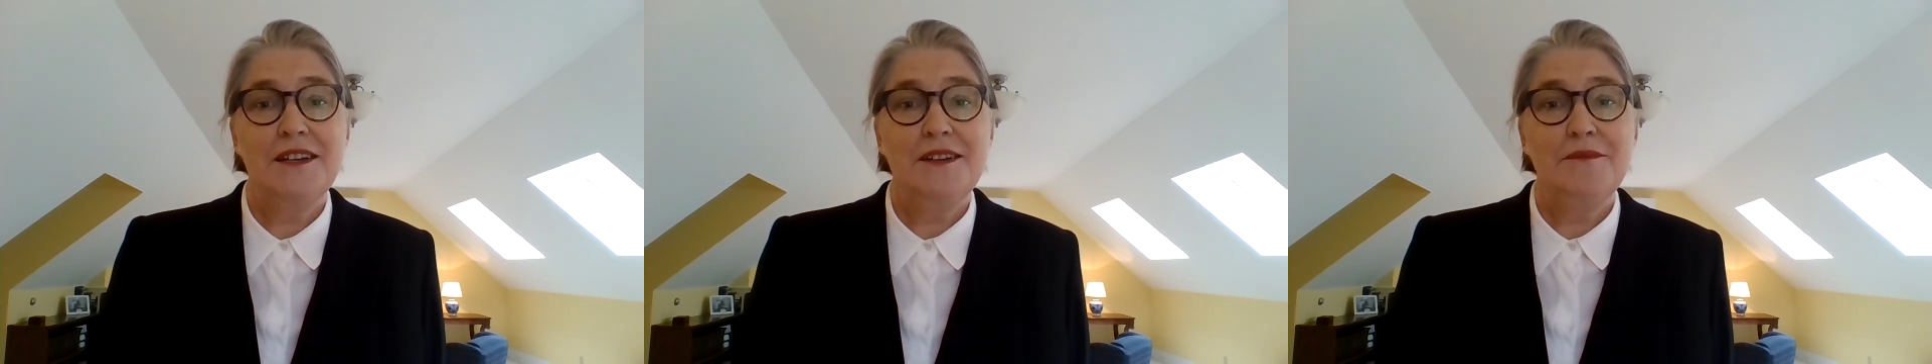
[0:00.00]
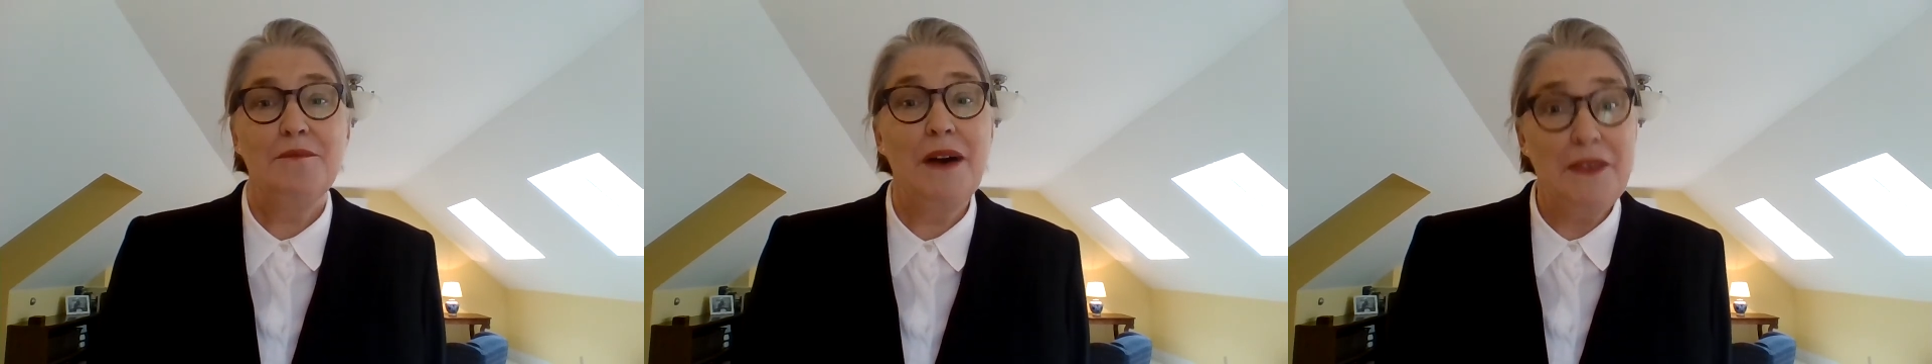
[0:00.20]

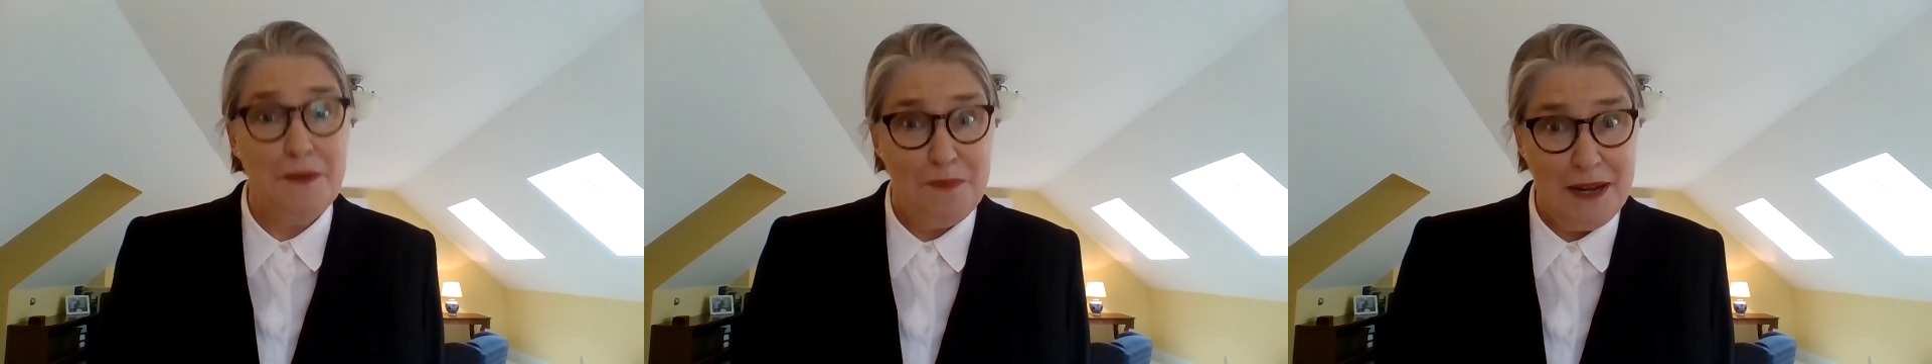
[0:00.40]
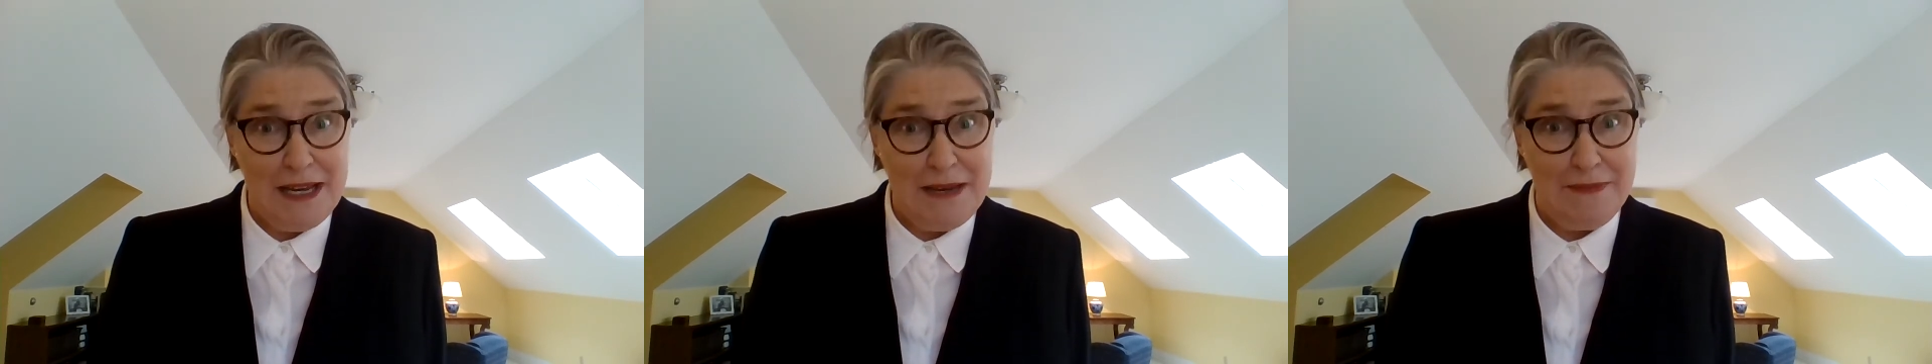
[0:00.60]
mother
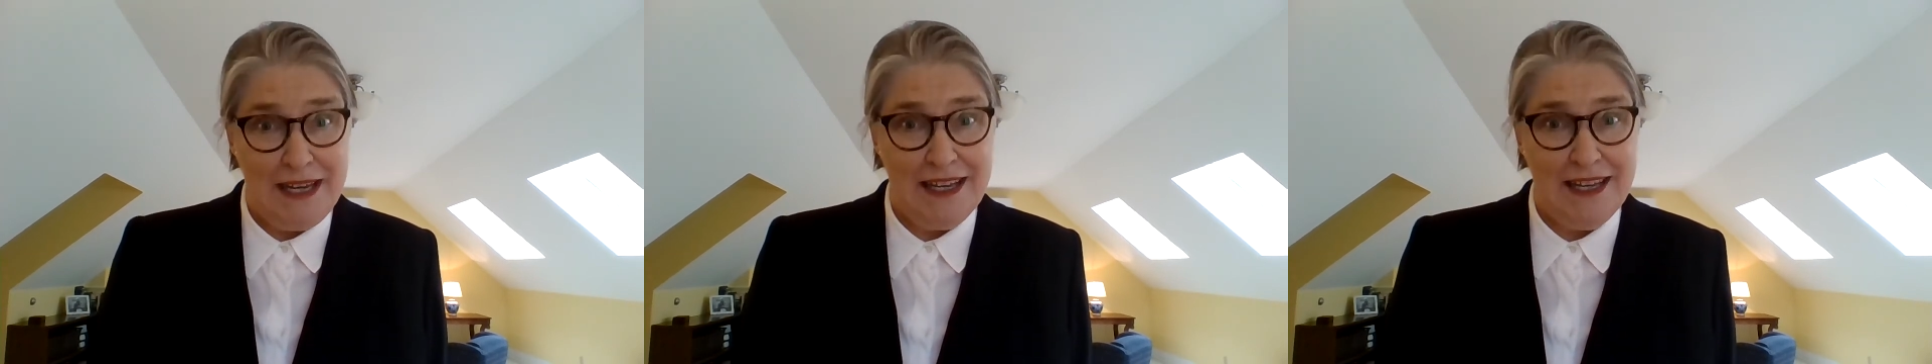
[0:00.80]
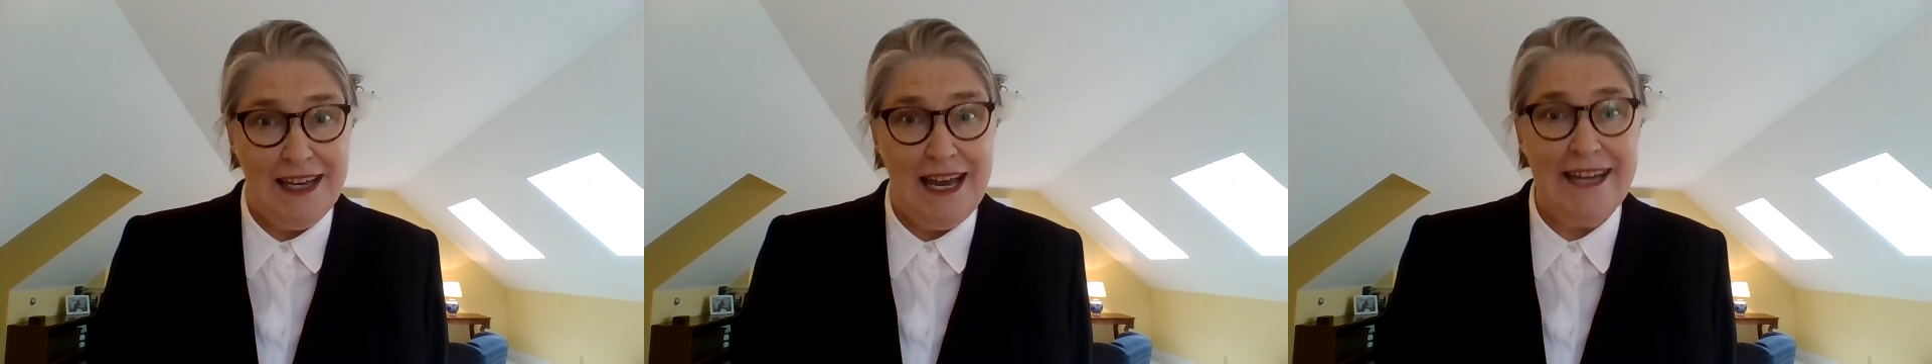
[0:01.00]
blaming
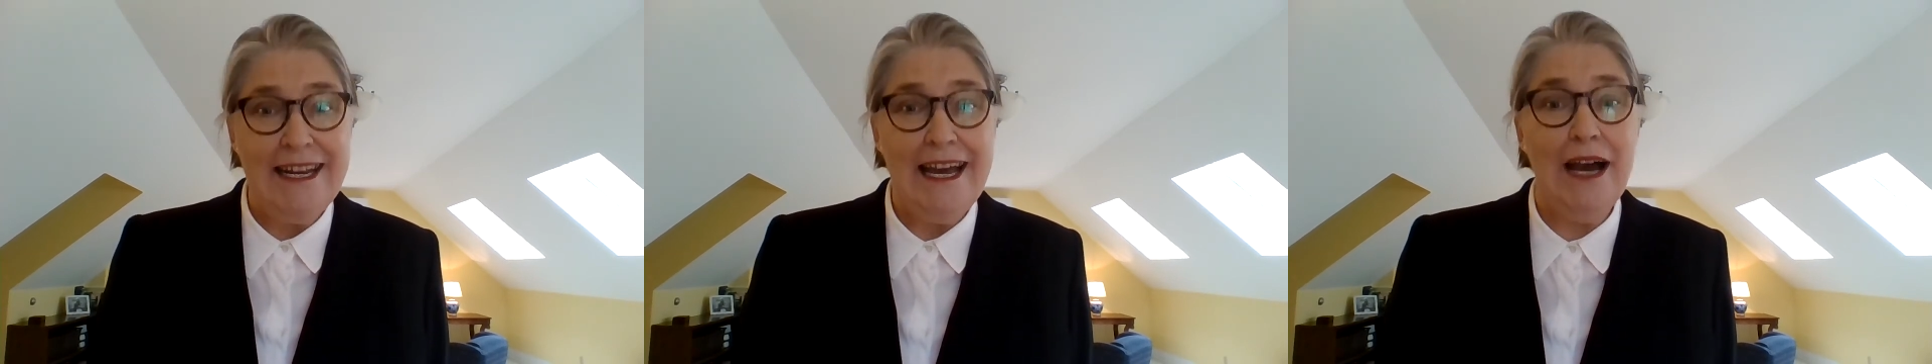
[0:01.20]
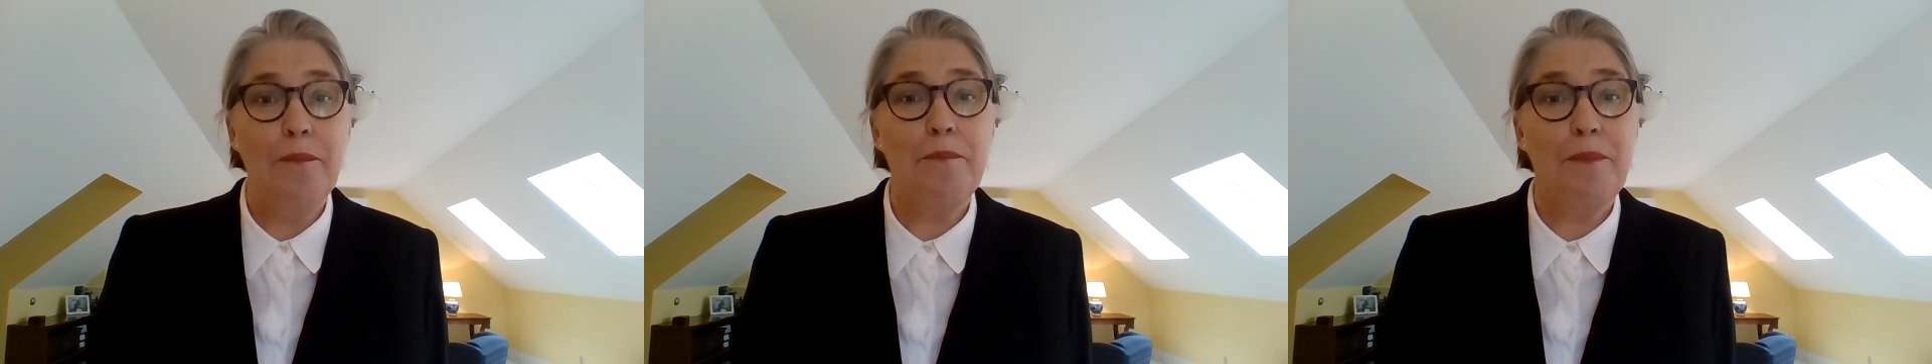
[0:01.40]
and how